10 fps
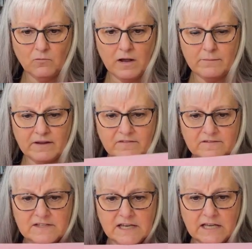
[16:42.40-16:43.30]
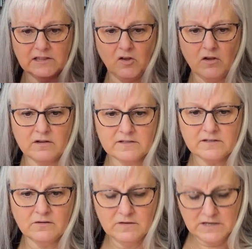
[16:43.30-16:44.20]
wide by 58 long.
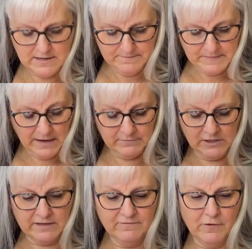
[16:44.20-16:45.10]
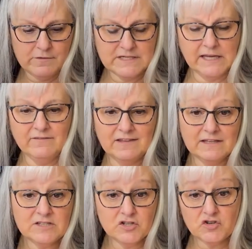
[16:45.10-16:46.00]
So I'm looking forward to giving
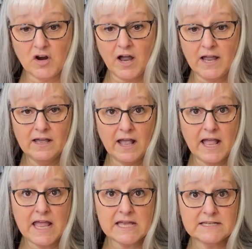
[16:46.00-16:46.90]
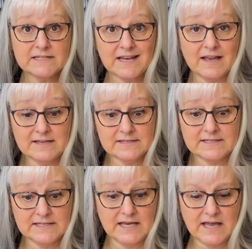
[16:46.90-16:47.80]
this a try and
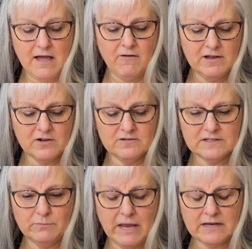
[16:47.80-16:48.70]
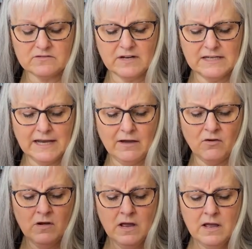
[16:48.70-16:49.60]
seeing how it goes in bags. Right
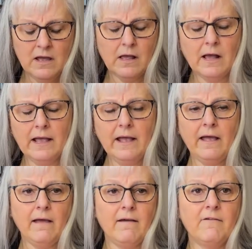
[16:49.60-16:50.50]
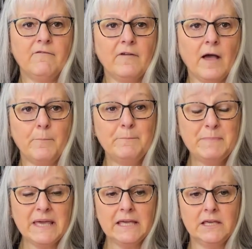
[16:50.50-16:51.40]
now, I have a
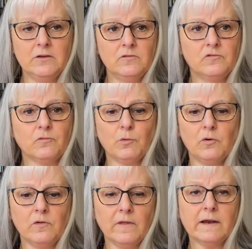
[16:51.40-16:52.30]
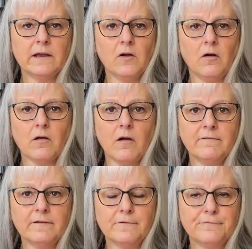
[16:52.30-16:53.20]
big, huge roll that I got
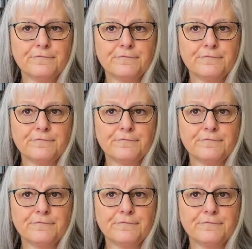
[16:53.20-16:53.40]
off of,